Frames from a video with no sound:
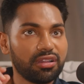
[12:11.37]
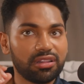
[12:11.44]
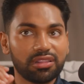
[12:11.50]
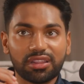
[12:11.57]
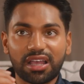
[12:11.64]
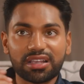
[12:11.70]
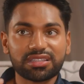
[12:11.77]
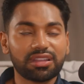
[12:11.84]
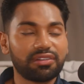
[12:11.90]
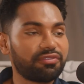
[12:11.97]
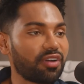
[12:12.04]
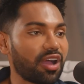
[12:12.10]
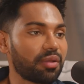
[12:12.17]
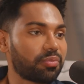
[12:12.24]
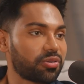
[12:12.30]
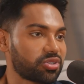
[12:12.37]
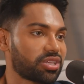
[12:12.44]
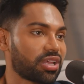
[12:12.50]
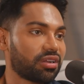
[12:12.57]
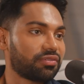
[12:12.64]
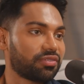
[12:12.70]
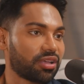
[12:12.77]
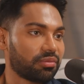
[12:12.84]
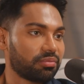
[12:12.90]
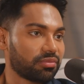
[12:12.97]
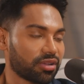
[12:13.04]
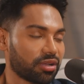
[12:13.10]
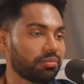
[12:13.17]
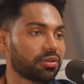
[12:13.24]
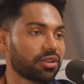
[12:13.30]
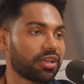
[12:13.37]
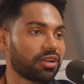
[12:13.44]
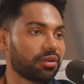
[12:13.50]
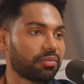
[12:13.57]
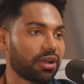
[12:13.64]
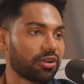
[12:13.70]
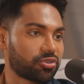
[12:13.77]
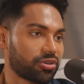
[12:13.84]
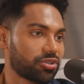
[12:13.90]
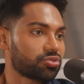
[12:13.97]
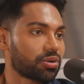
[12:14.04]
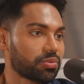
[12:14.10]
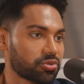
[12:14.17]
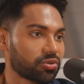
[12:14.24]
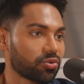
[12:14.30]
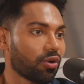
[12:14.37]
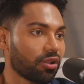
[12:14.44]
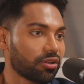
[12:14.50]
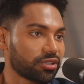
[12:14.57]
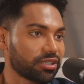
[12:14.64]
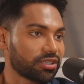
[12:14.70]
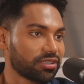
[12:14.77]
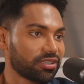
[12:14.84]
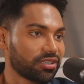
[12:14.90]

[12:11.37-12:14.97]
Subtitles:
less than 5% of them complain about transcription quality.